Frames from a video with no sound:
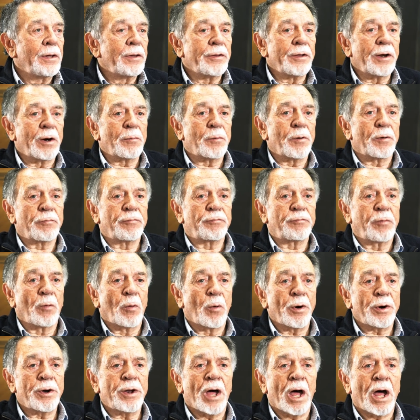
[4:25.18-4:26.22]
There were
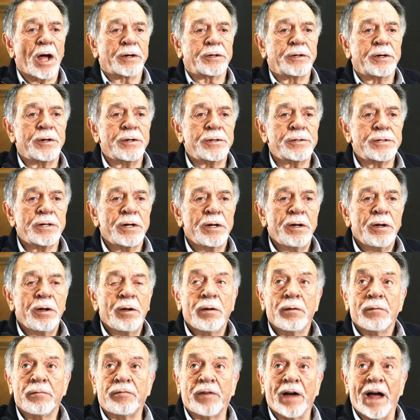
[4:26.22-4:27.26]
four doctors,
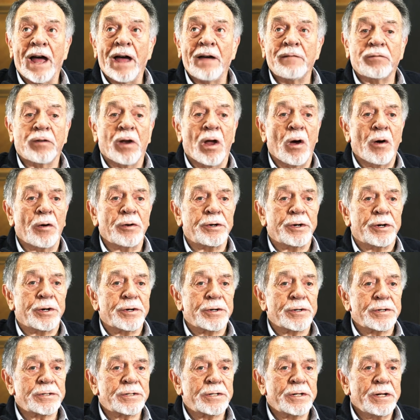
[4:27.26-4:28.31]
five
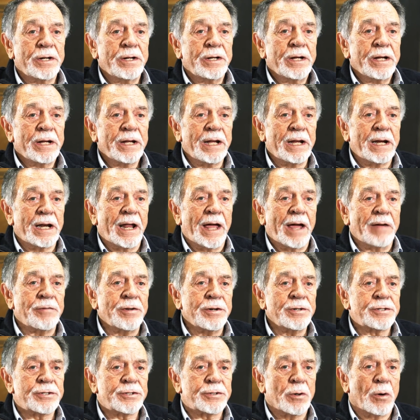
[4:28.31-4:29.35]
lawyers,
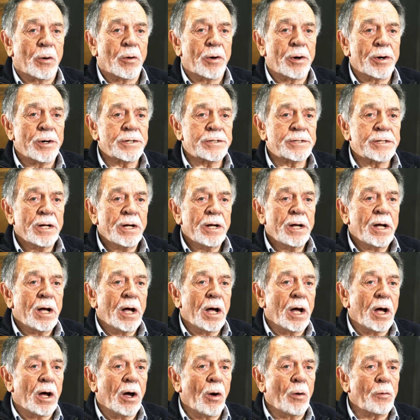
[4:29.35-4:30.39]
eleven stores,
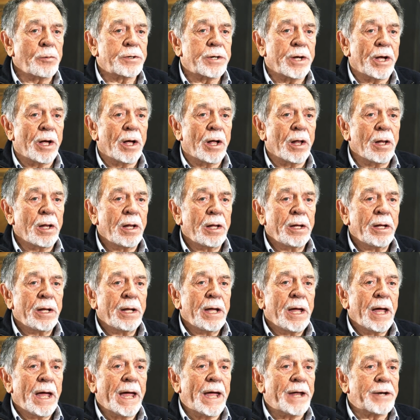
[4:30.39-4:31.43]
a hotel,
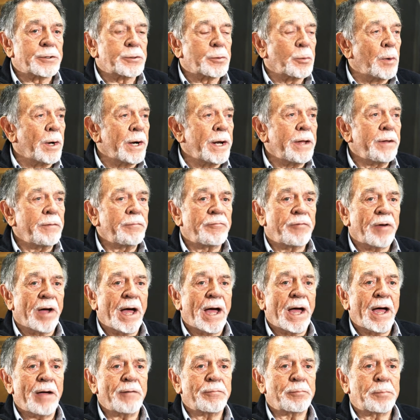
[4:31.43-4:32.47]
and
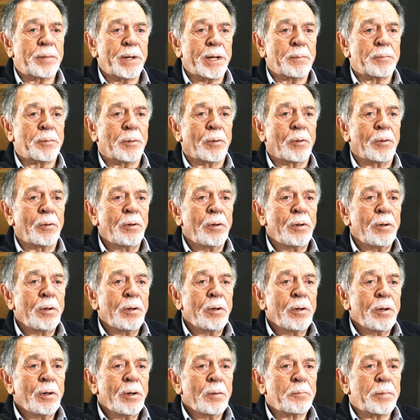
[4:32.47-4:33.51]
twenty-five people
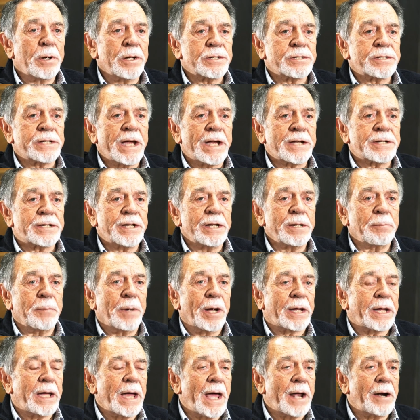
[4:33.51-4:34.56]
possessing
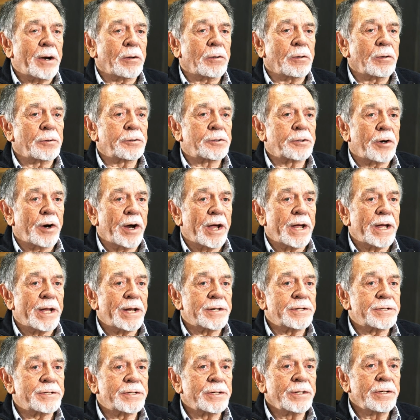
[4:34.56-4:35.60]
mechanical
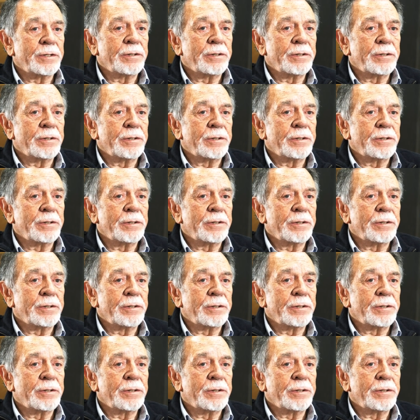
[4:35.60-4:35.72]
trades.